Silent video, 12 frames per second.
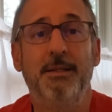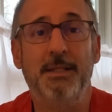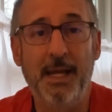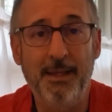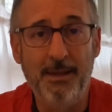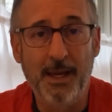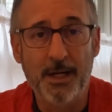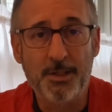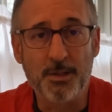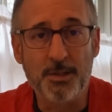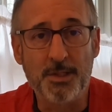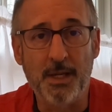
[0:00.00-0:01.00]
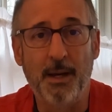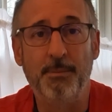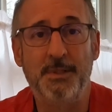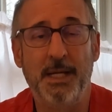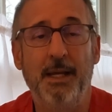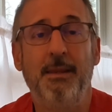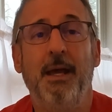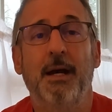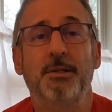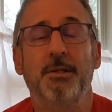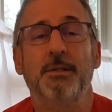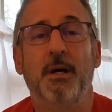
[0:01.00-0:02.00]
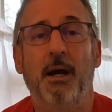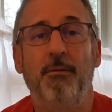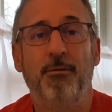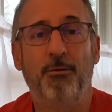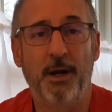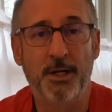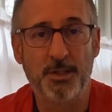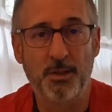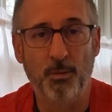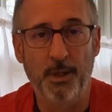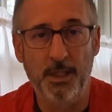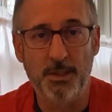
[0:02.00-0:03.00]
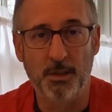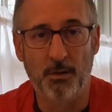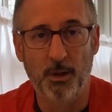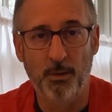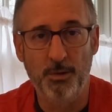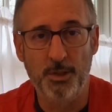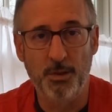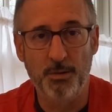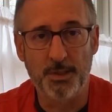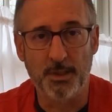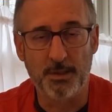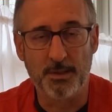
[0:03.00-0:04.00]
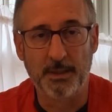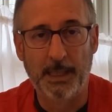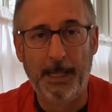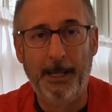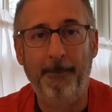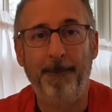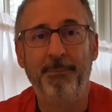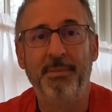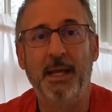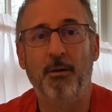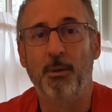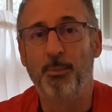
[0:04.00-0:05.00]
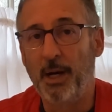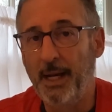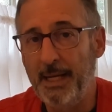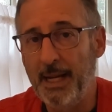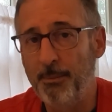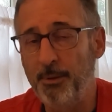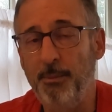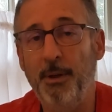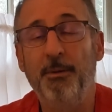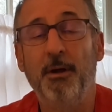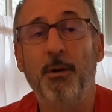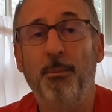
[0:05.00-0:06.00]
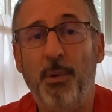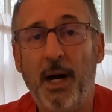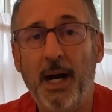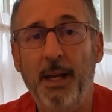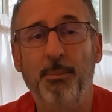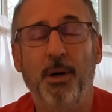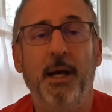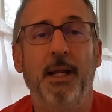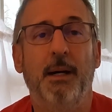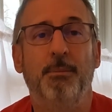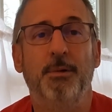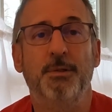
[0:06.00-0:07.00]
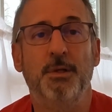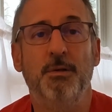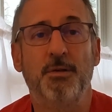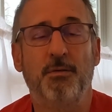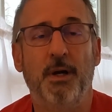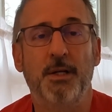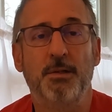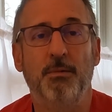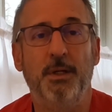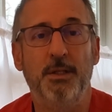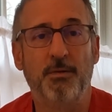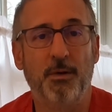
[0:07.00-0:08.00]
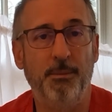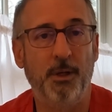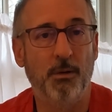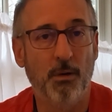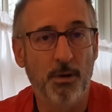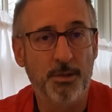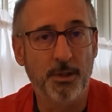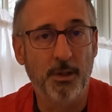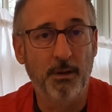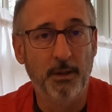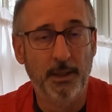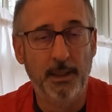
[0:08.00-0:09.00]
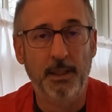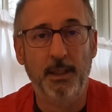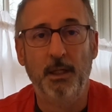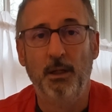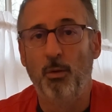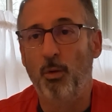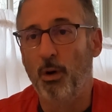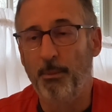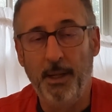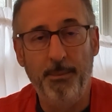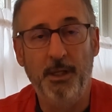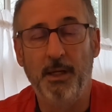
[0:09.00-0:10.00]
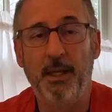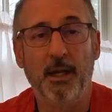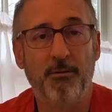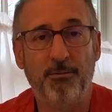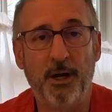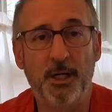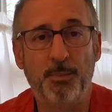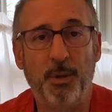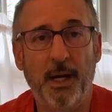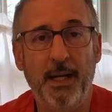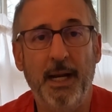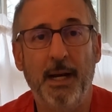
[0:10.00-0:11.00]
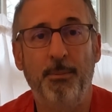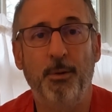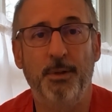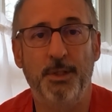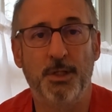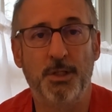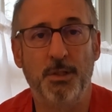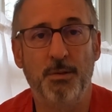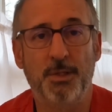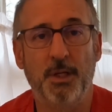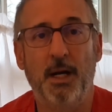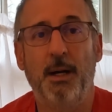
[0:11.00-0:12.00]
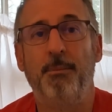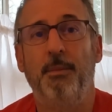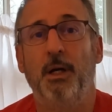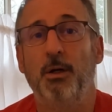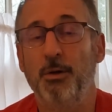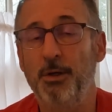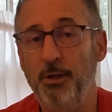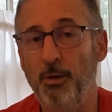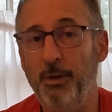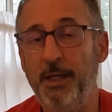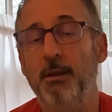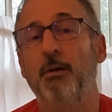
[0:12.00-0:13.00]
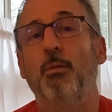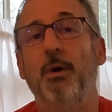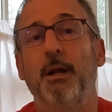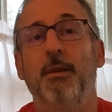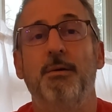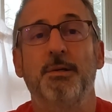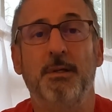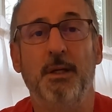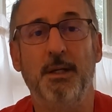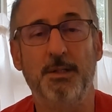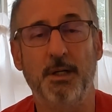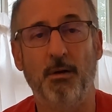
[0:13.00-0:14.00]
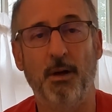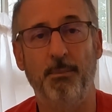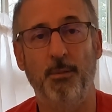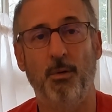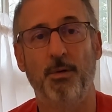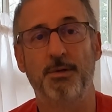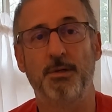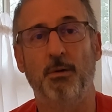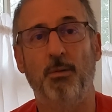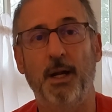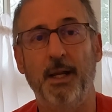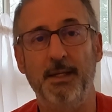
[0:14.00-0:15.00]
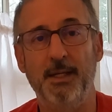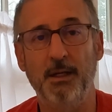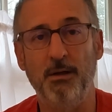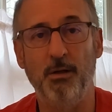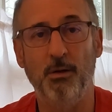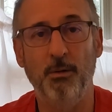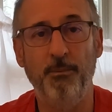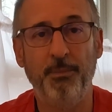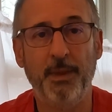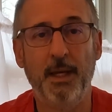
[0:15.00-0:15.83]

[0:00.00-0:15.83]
Take the extra step, take the extra time, fresh squeeze your own juices. Now with pineapple, you may be able to buy pineapple juice fresh squeezed from your grocer, or maybe you get a fresh pineapple and just juice it up. Couldn't do either one of those things here up north, so what I did do,